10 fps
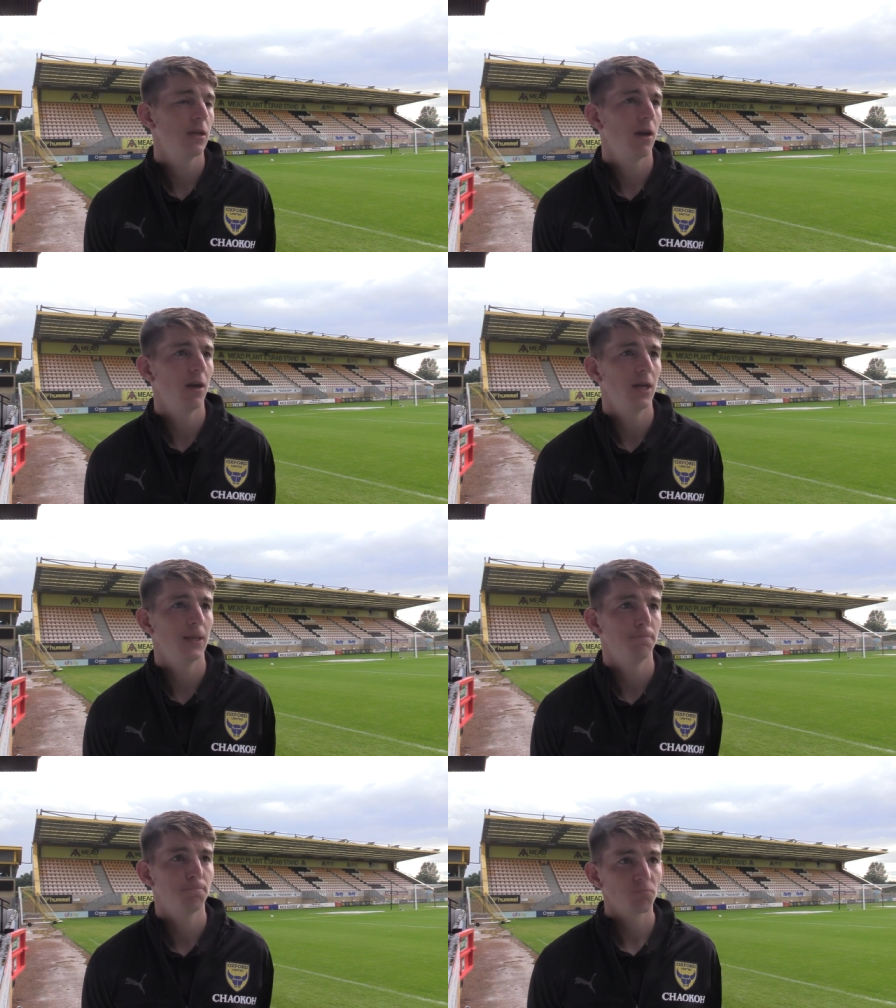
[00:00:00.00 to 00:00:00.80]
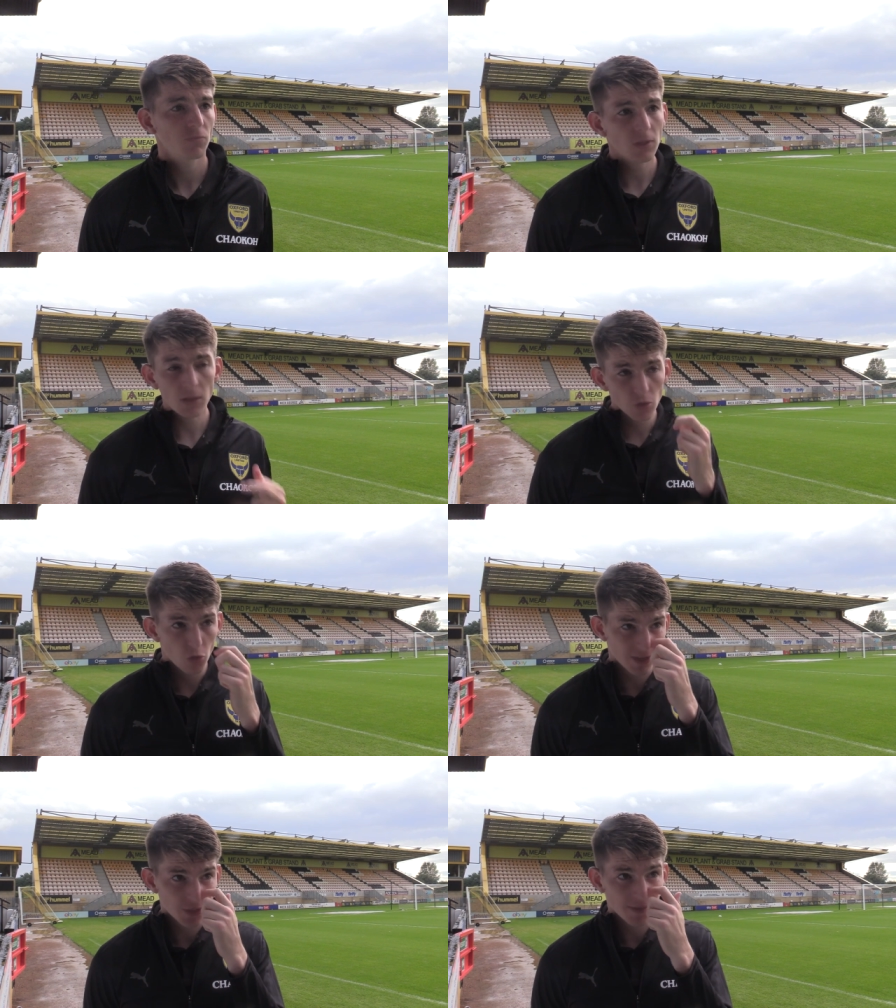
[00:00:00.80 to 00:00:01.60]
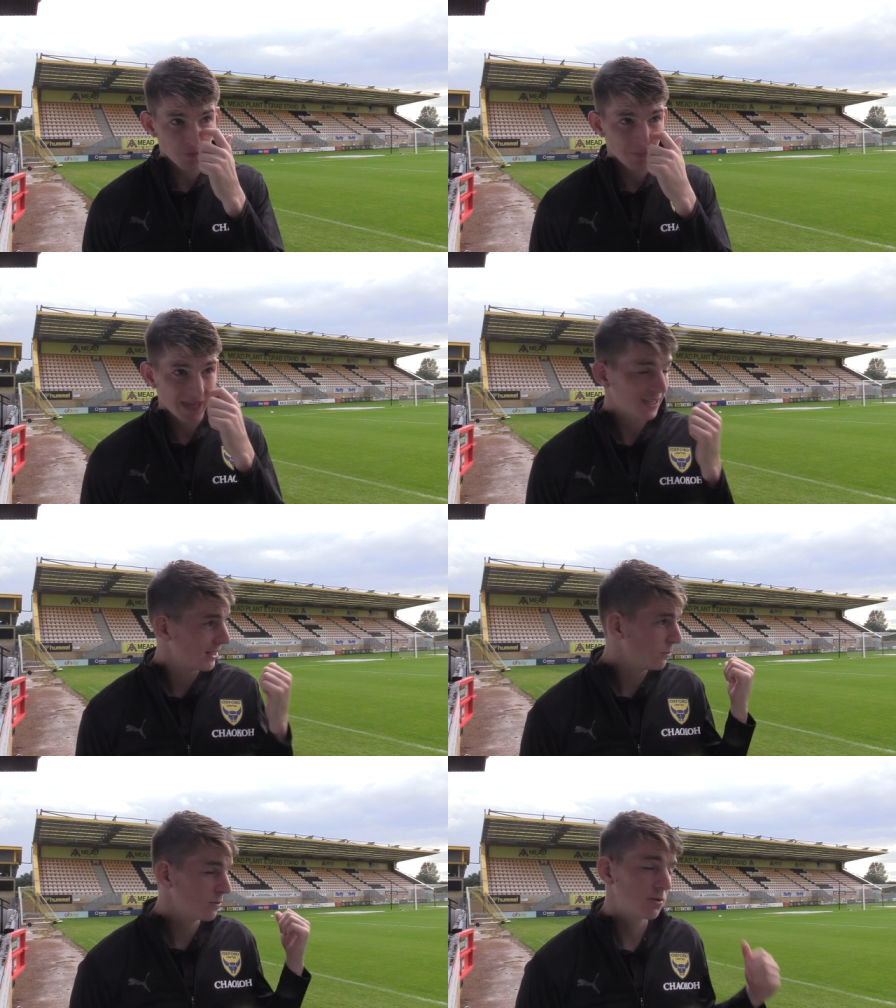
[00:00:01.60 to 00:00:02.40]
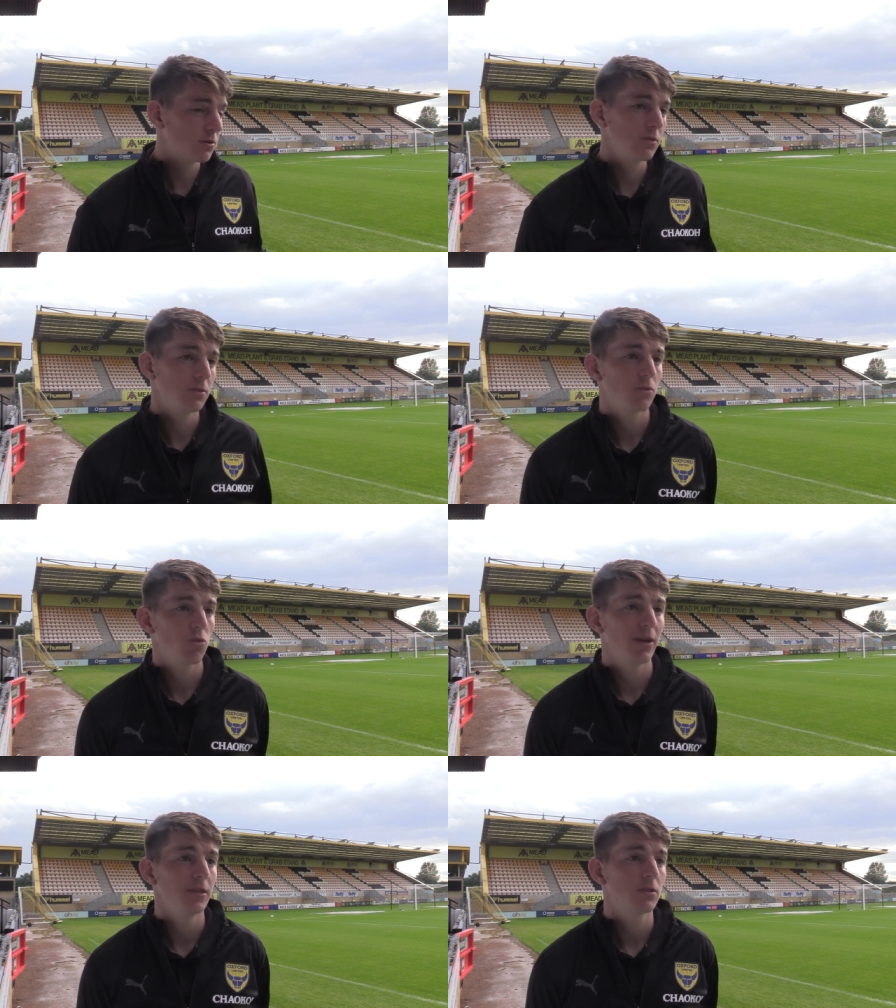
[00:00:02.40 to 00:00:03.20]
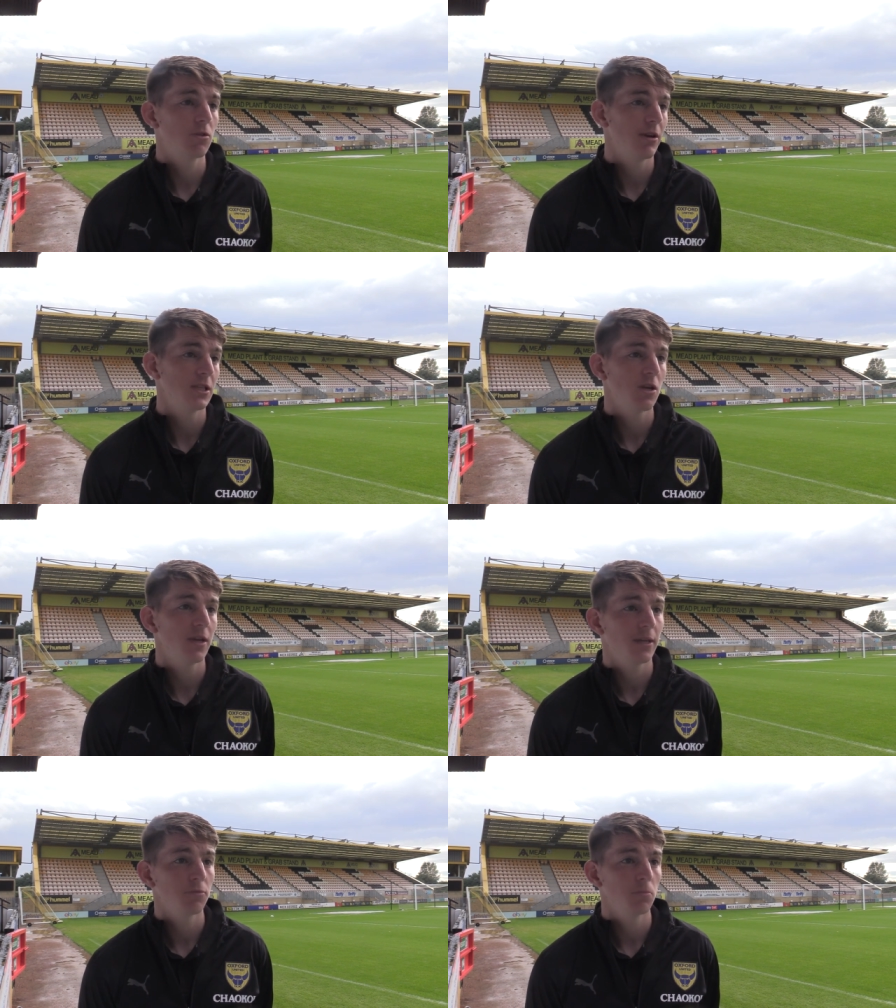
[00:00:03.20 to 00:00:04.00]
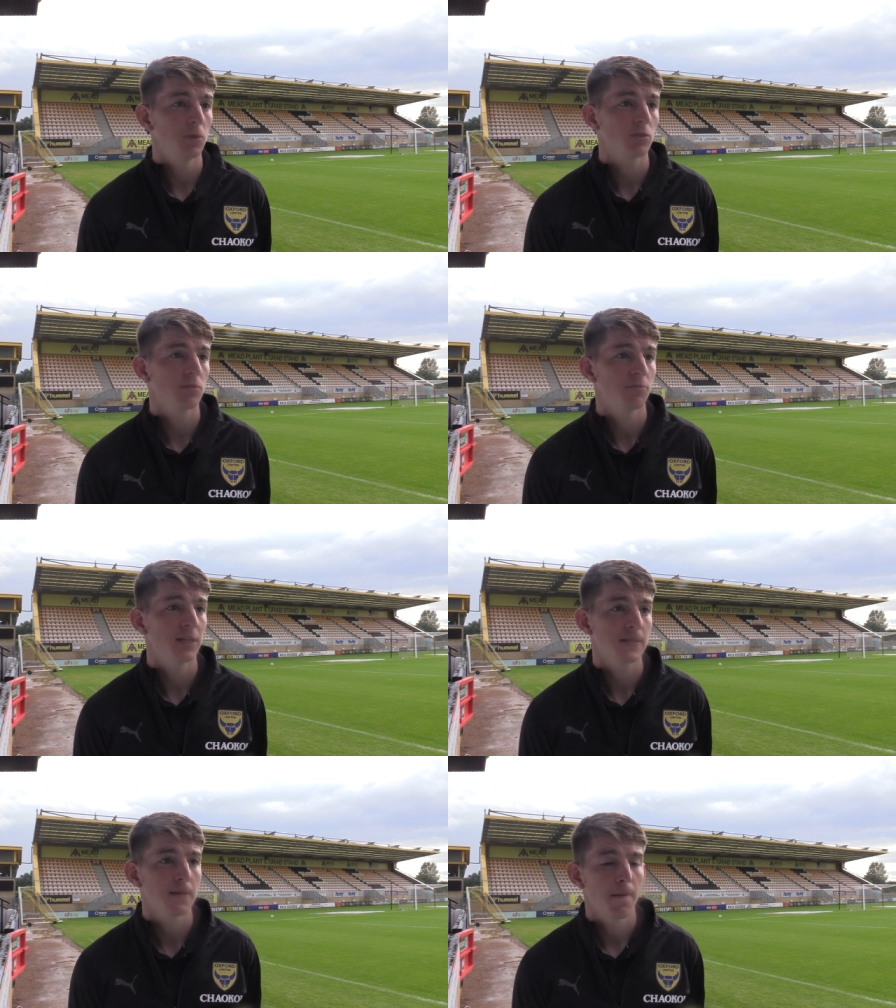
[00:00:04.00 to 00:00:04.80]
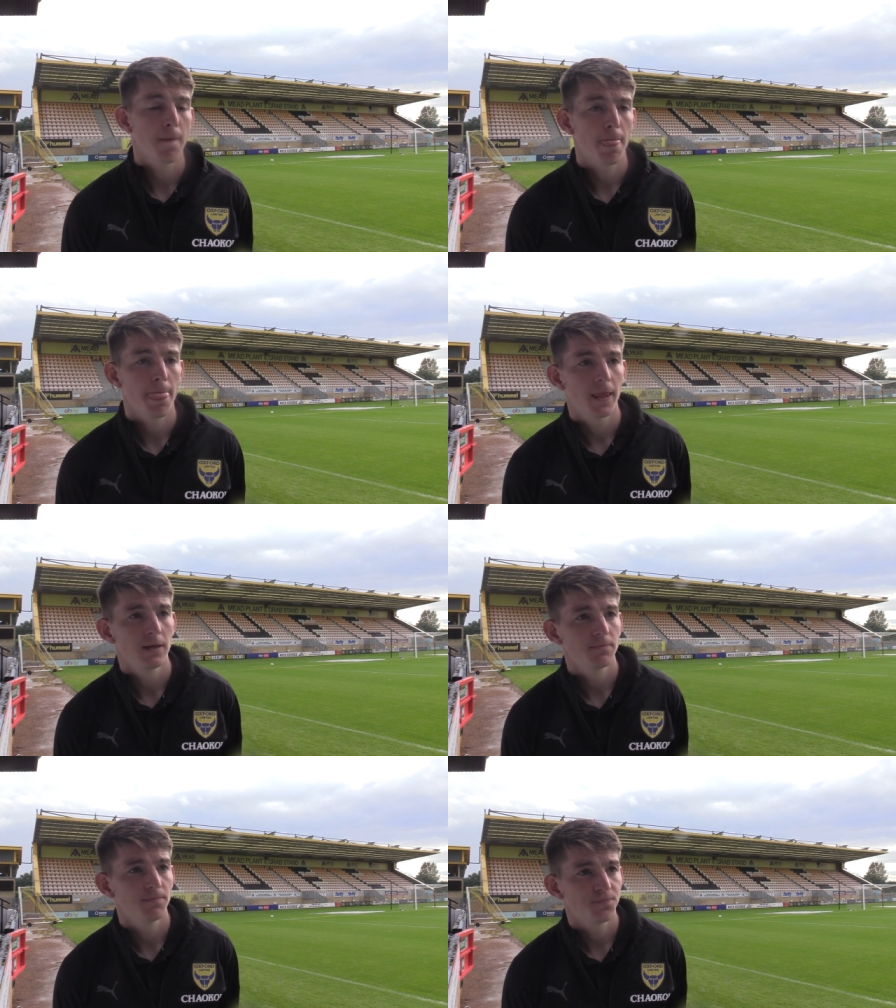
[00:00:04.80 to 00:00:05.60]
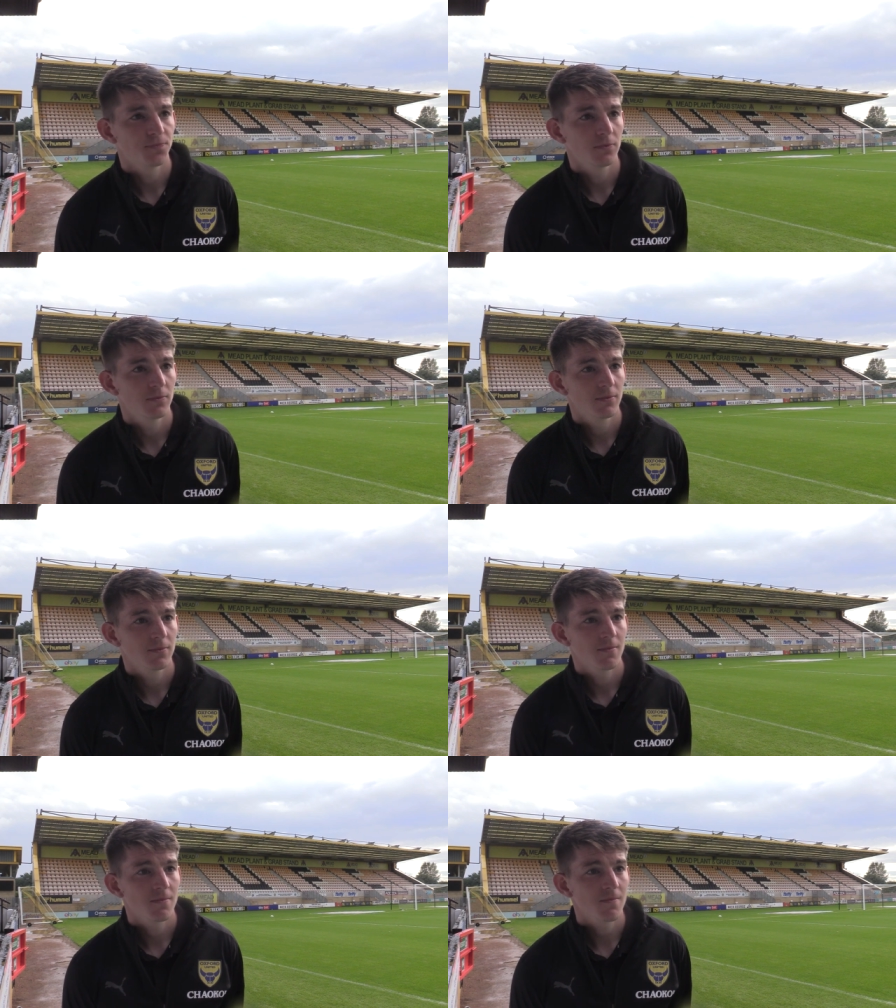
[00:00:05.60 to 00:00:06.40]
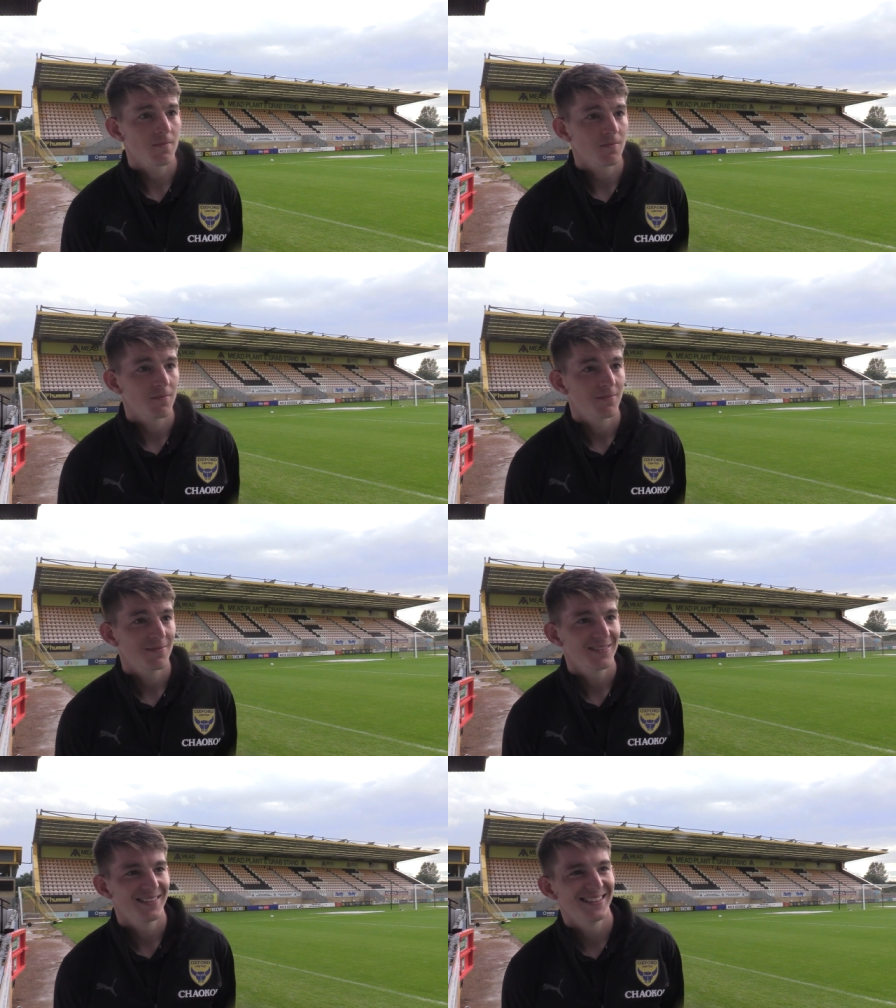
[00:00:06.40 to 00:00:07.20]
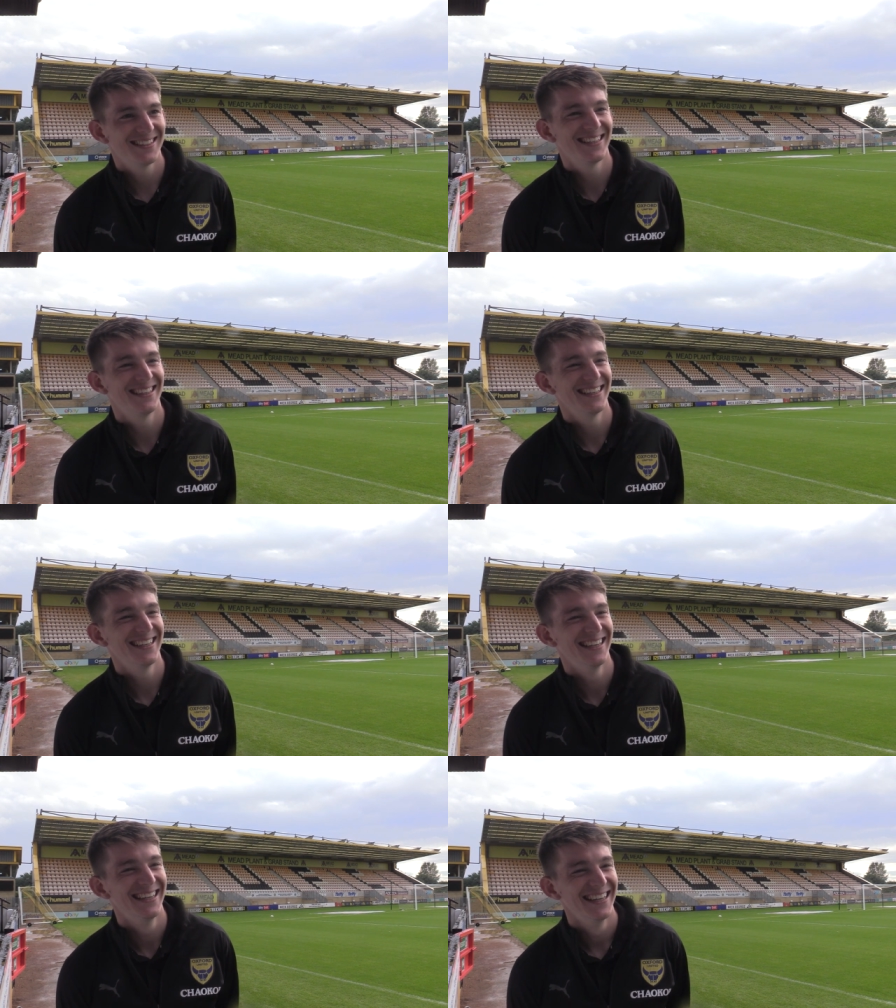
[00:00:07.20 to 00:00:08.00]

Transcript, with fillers: Um, great to have them back and great, great turnout from the Oxford fans. I thought you were going to run the length of the pitch to celebrate when you scored at the wrong end.